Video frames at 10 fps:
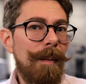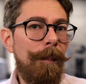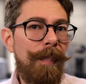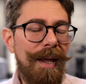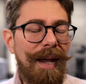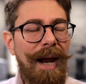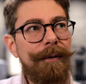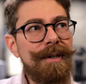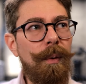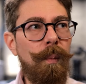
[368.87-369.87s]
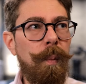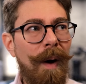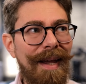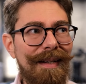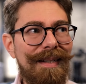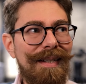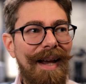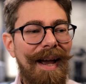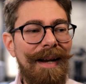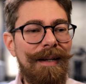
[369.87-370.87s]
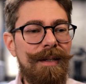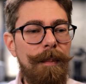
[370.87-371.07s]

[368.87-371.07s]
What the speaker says: but it carries a weight and